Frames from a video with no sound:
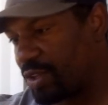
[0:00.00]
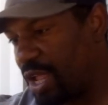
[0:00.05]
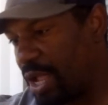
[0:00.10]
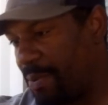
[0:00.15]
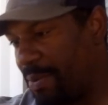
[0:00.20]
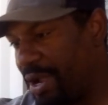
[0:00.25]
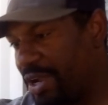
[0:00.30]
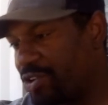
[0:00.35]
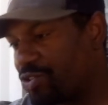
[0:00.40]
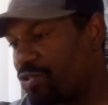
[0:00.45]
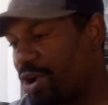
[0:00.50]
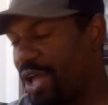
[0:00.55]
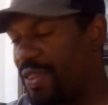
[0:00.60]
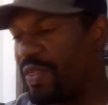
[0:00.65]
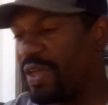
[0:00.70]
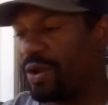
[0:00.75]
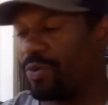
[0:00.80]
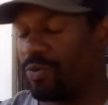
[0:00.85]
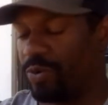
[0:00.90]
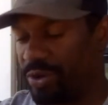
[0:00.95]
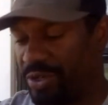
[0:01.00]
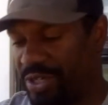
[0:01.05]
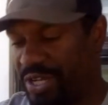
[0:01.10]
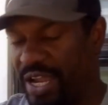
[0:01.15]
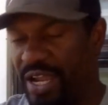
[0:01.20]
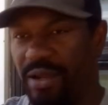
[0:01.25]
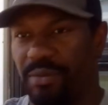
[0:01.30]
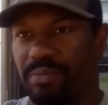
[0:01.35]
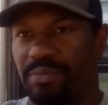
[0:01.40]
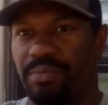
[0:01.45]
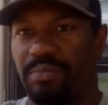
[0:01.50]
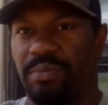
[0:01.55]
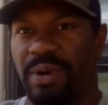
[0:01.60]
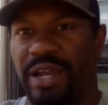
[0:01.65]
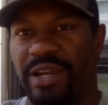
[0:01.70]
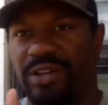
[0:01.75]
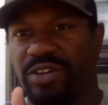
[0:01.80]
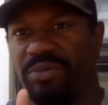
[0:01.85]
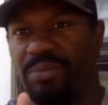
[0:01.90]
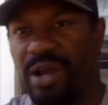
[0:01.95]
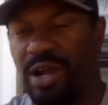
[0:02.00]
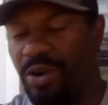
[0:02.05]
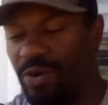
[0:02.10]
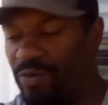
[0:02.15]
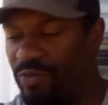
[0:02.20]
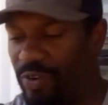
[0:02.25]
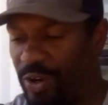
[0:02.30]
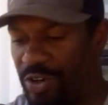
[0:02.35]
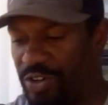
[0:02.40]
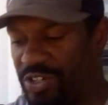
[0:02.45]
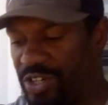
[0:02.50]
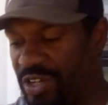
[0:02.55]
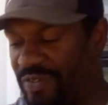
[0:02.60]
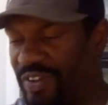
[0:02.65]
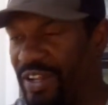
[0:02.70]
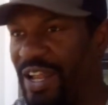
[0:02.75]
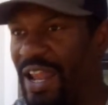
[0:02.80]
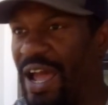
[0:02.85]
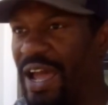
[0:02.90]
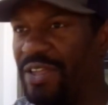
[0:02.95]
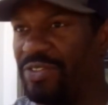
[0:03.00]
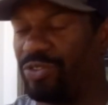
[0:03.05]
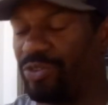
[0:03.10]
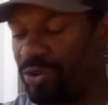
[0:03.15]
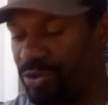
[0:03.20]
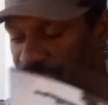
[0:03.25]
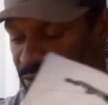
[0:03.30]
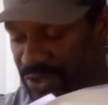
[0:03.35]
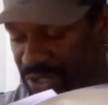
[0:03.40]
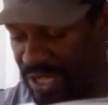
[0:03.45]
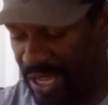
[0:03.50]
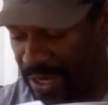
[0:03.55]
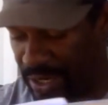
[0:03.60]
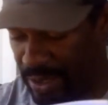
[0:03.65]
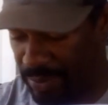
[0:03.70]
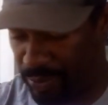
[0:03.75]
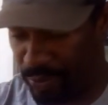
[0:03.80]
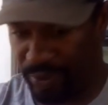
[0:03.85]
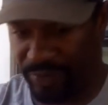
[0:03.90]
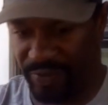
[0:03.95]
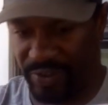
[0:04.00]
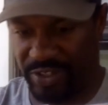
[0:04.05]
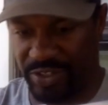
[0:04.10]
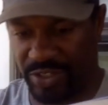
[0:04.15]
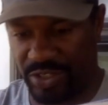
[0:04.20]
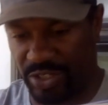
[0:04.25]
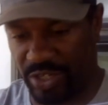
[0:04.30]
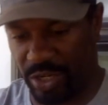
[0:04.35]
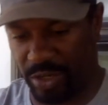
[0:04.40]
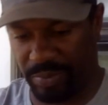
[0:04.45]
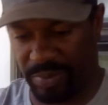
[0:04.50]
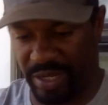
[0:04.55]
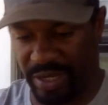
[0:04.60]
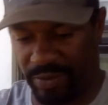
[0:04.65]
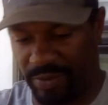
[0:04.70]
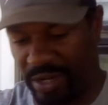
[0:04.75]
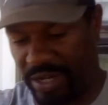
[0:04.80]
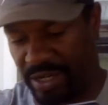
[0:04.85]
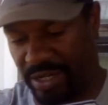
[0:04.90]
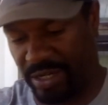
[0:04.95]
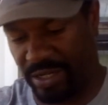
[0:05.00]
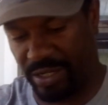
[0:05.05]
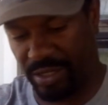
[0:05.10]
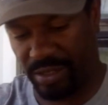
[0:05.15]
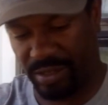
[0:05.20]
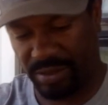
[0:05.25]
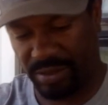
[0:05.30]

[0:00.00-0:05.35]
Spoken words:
I might try that one time. Might do my own version of a line through setup with this jerk bait right here.